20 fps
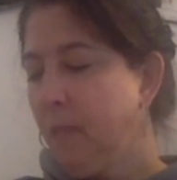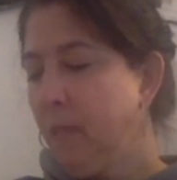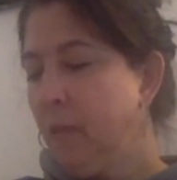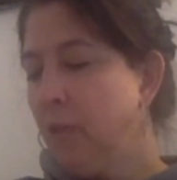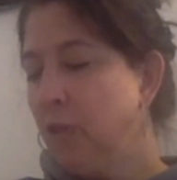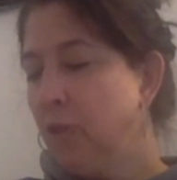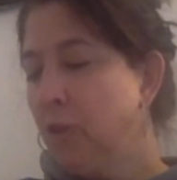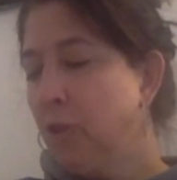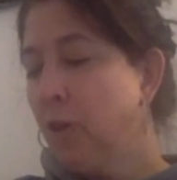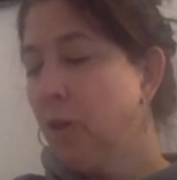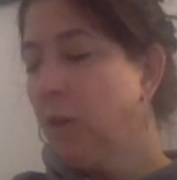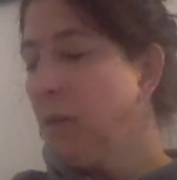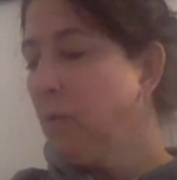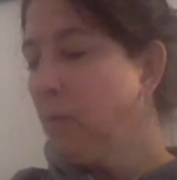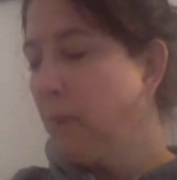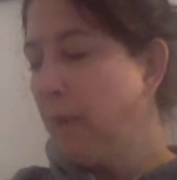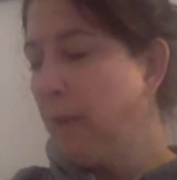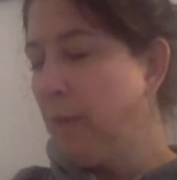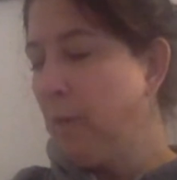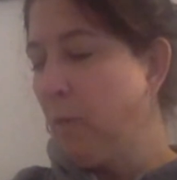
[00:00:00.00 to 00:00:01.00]
Charlotte
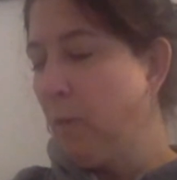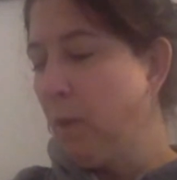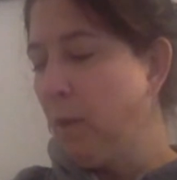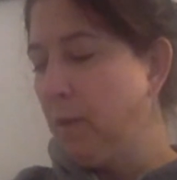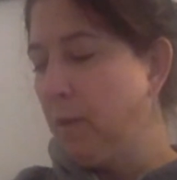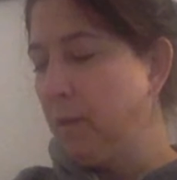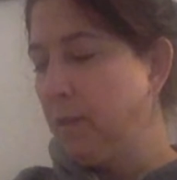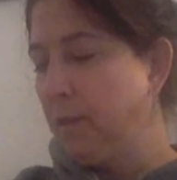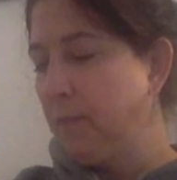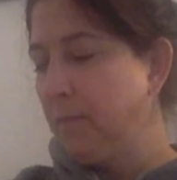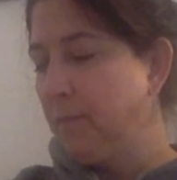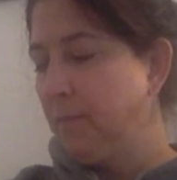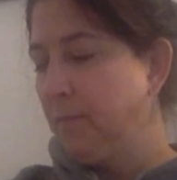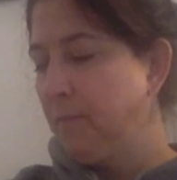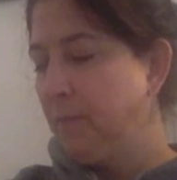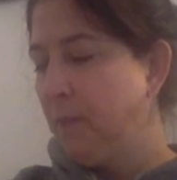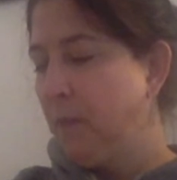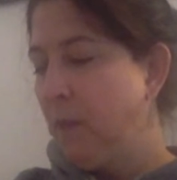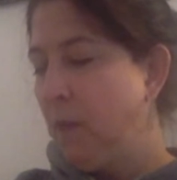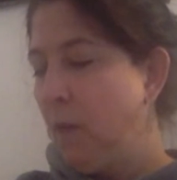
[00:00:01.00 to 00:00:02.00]
read the words.
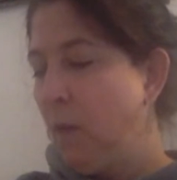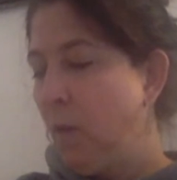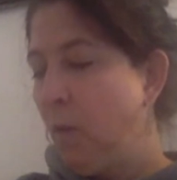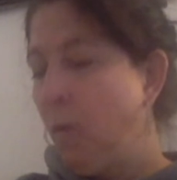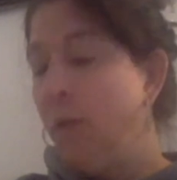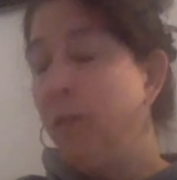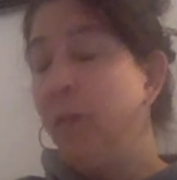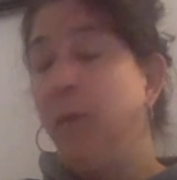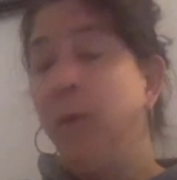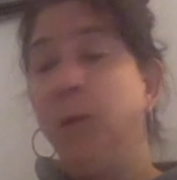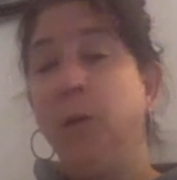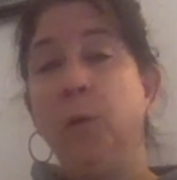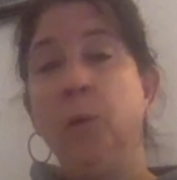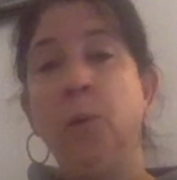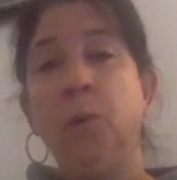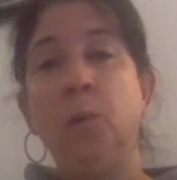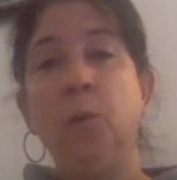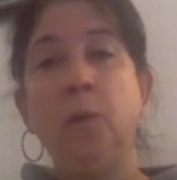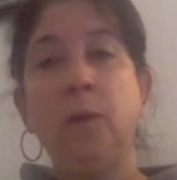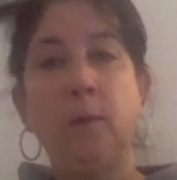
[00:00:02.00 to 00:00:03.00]
"With
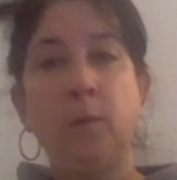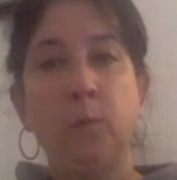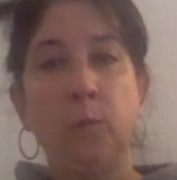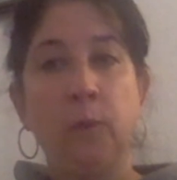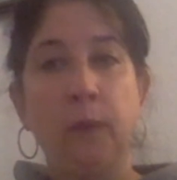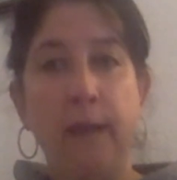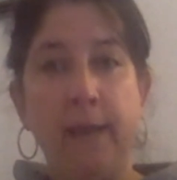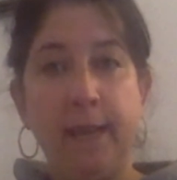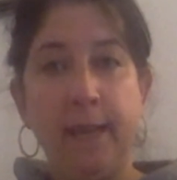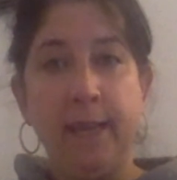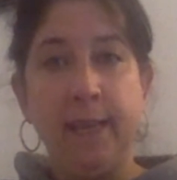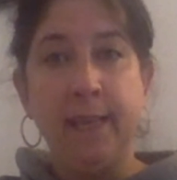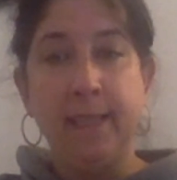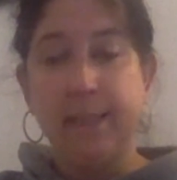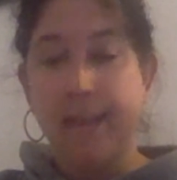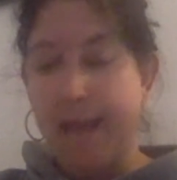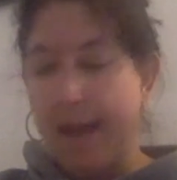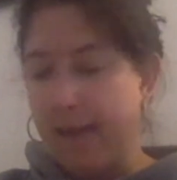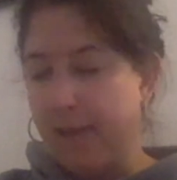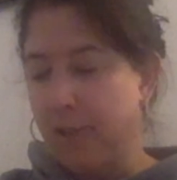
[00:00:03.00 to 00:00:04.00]
new radiant
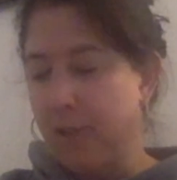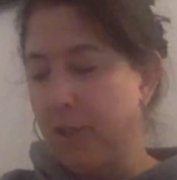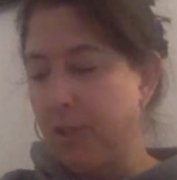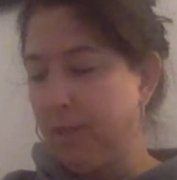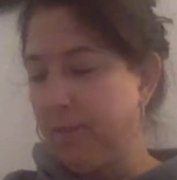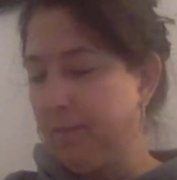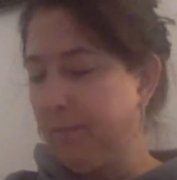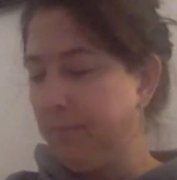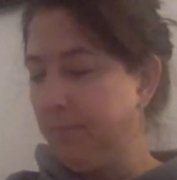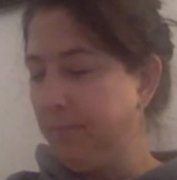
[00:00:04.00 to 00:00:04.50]
action."